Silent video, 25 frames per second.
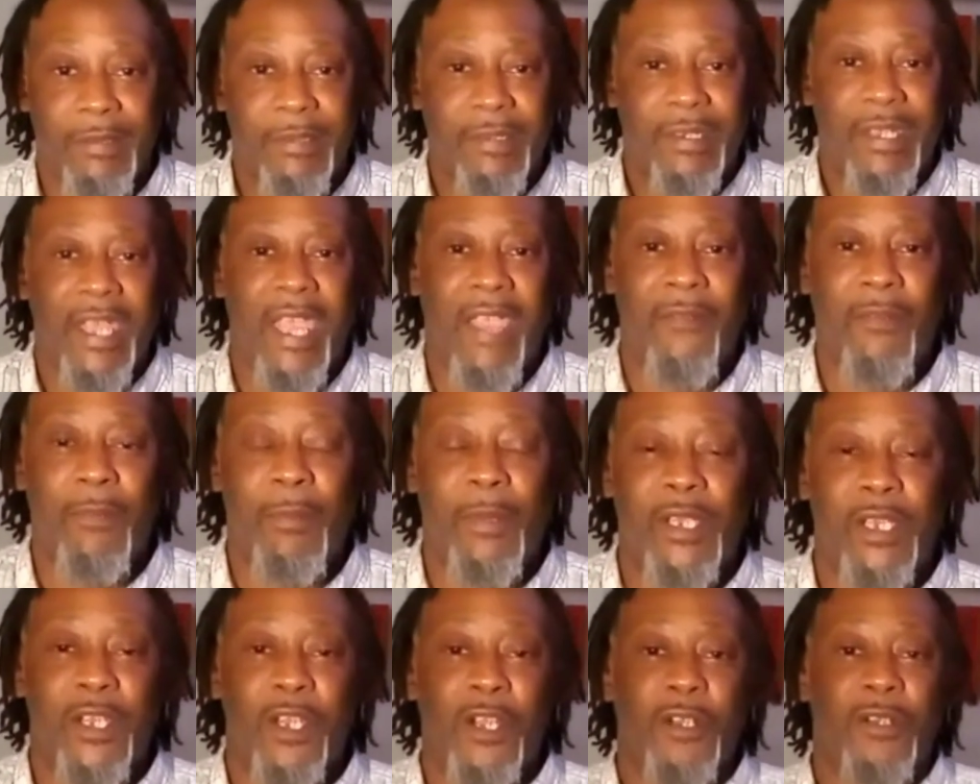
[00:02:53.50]
Gave him
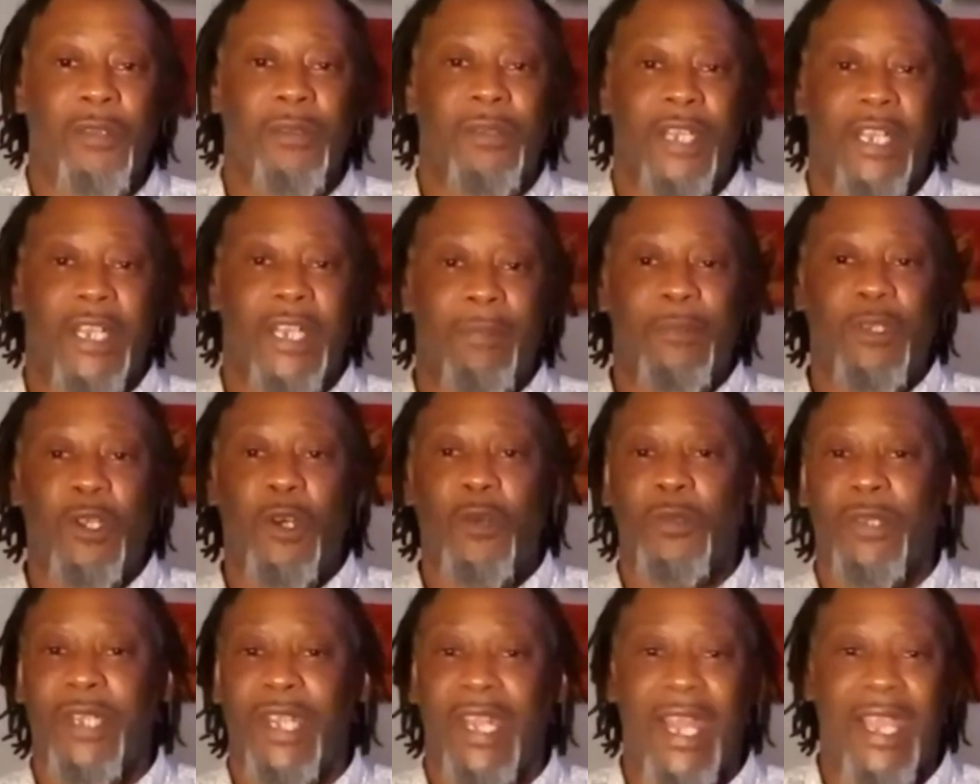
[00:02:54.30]
alert, let him
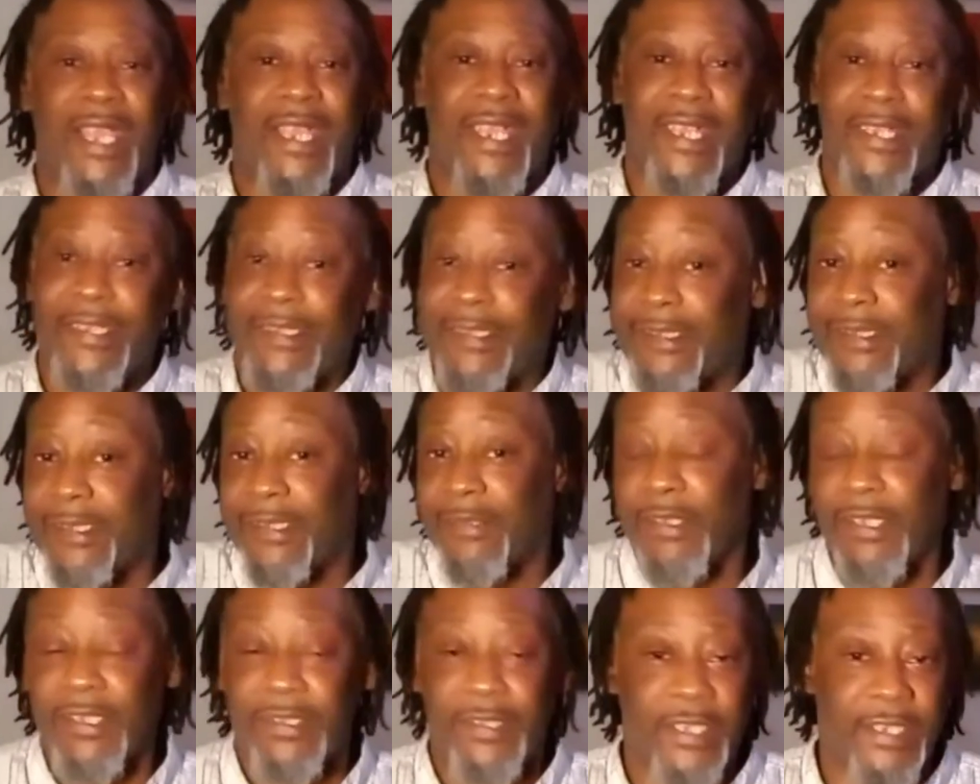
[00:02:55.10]
know that I guess
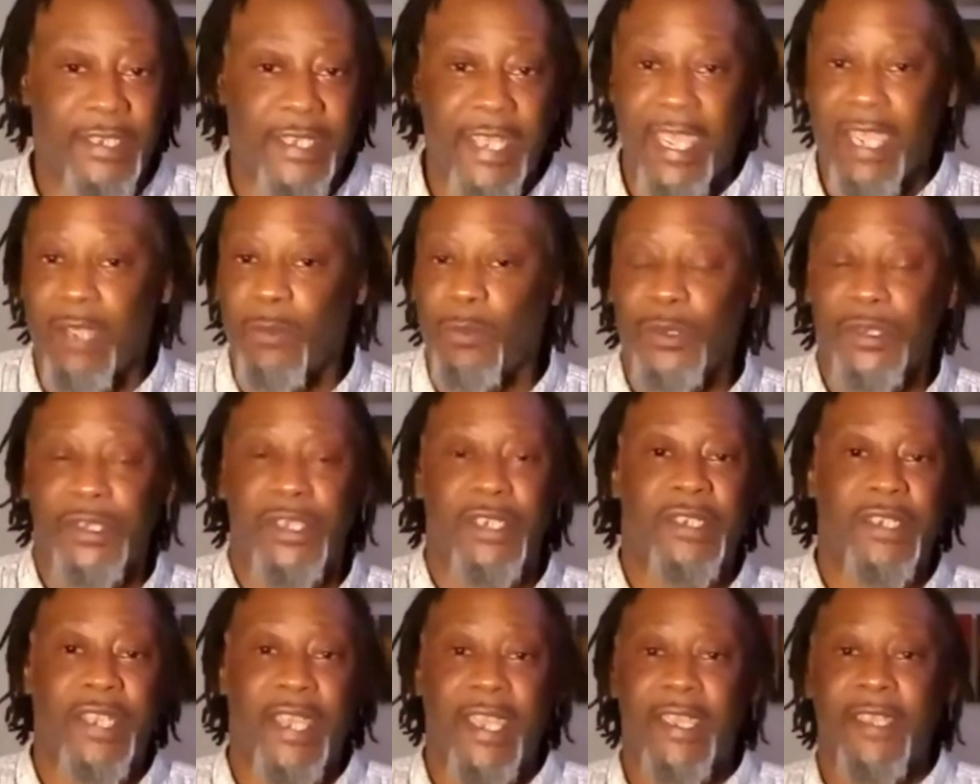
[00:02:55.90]
today was
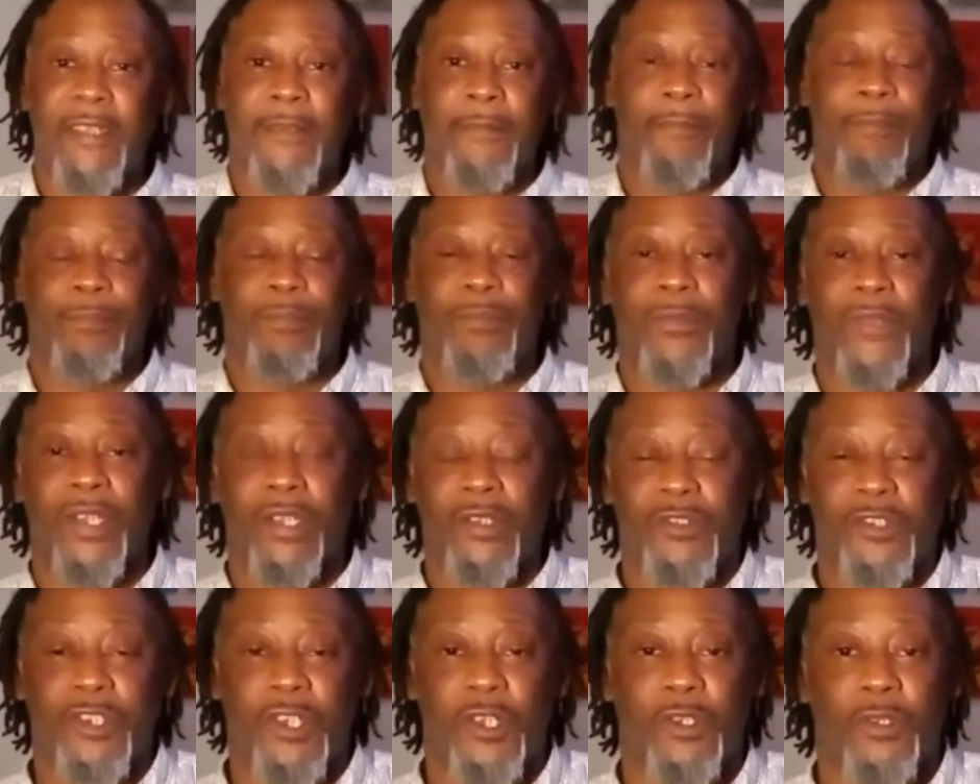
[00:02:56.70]
the day.
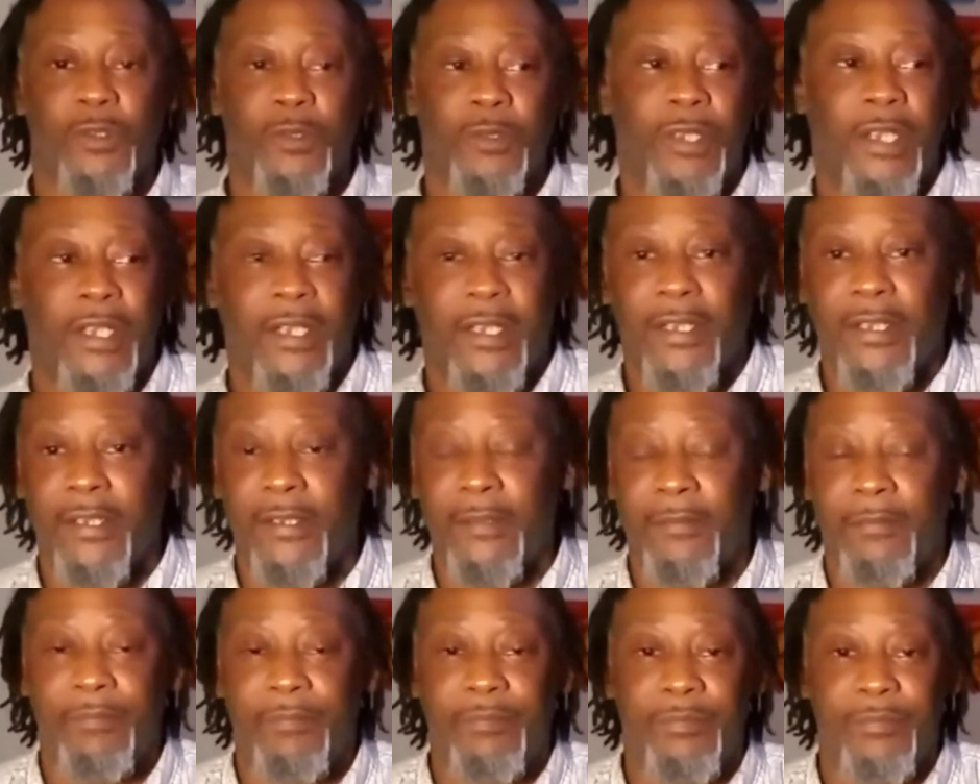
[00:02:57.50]

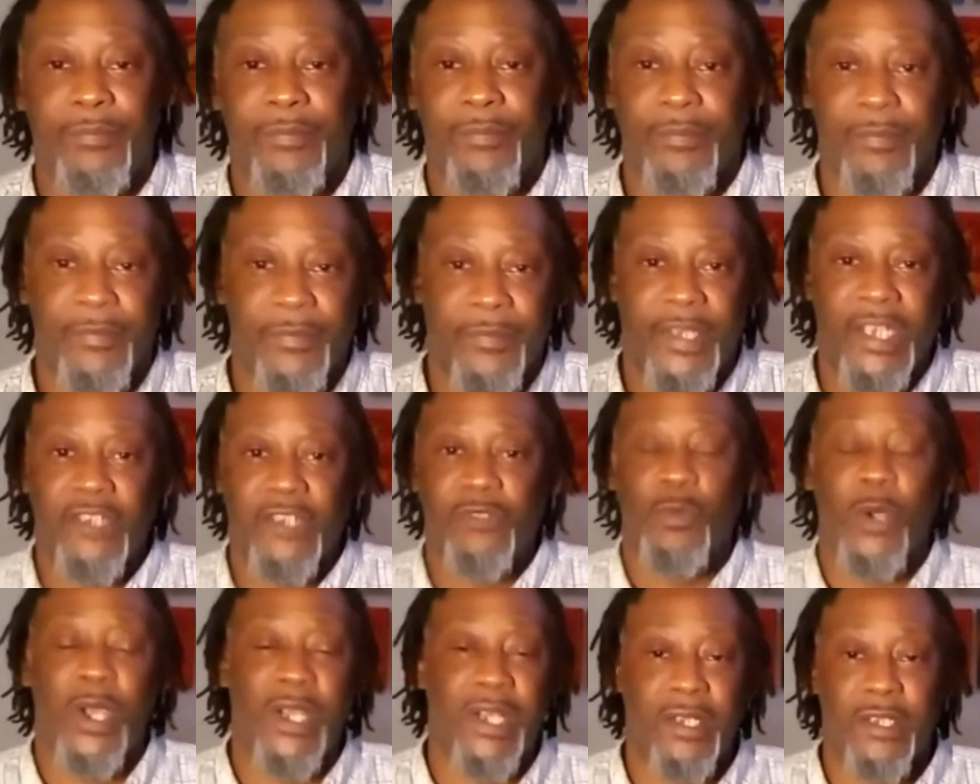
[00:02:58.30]
So he's
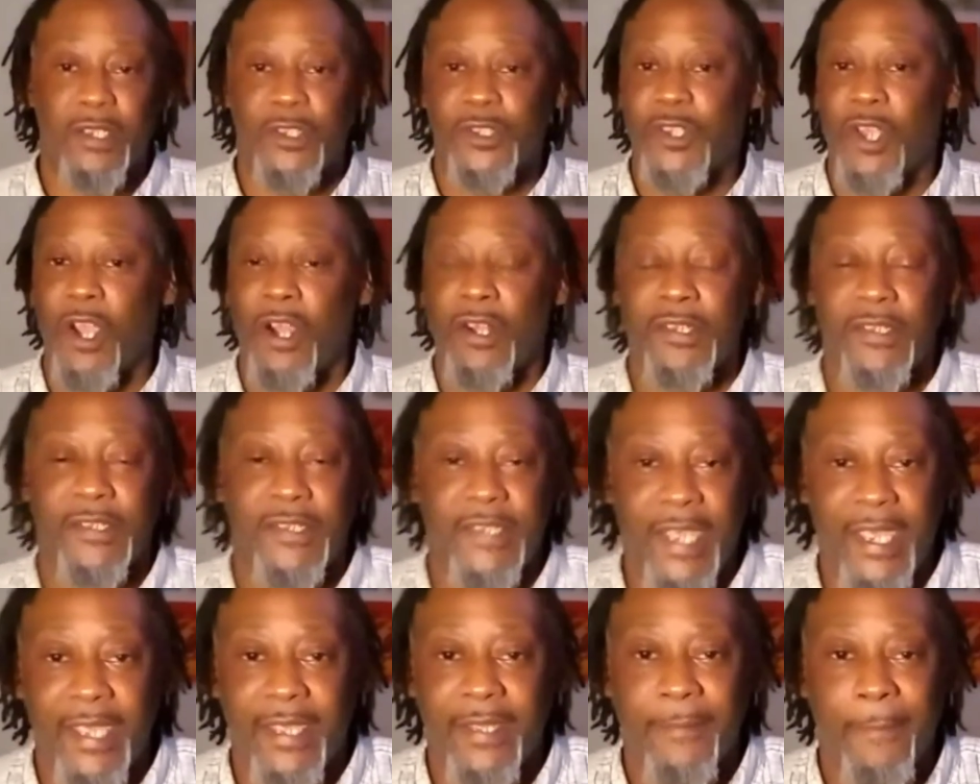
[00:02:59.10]
ready to start his
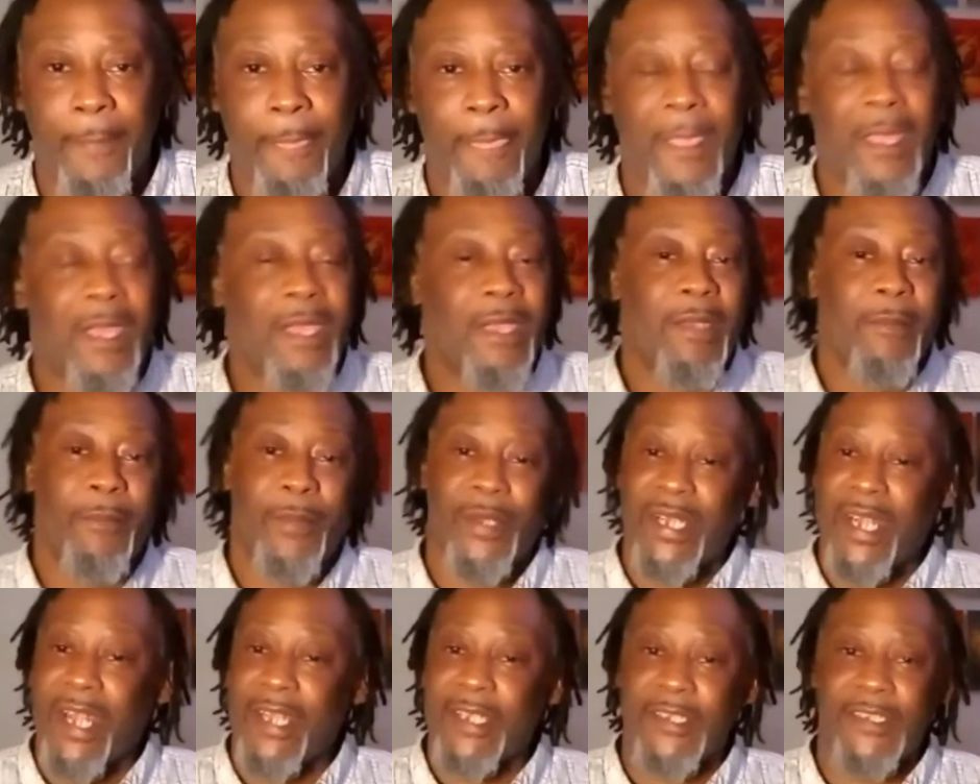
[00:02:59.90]
day.
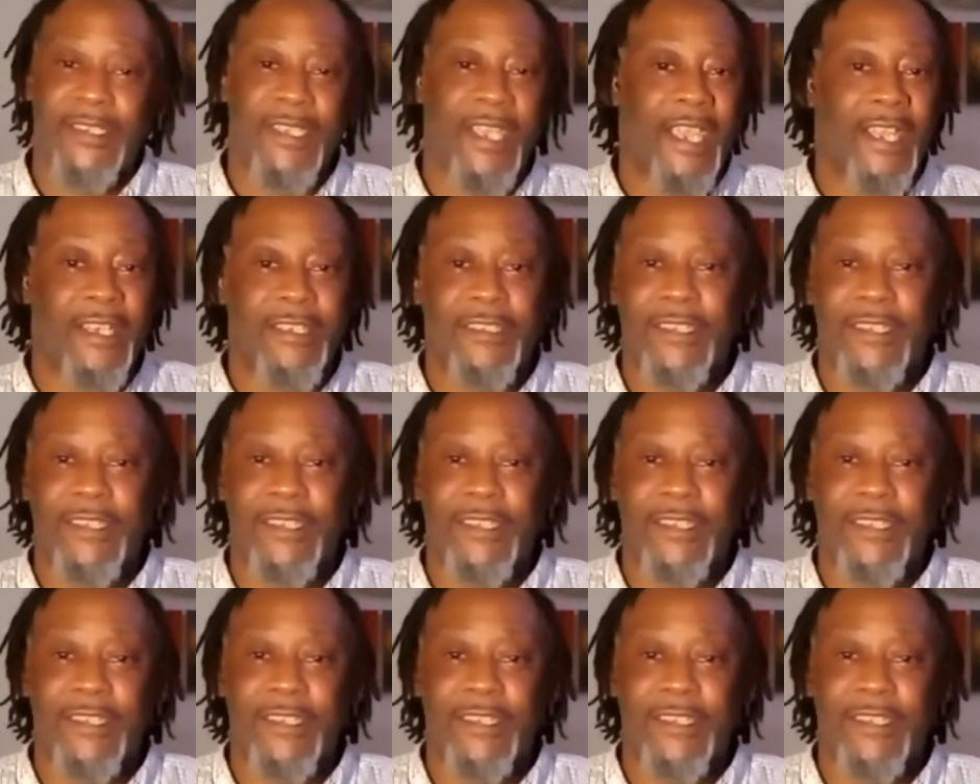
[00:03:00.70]
But at the same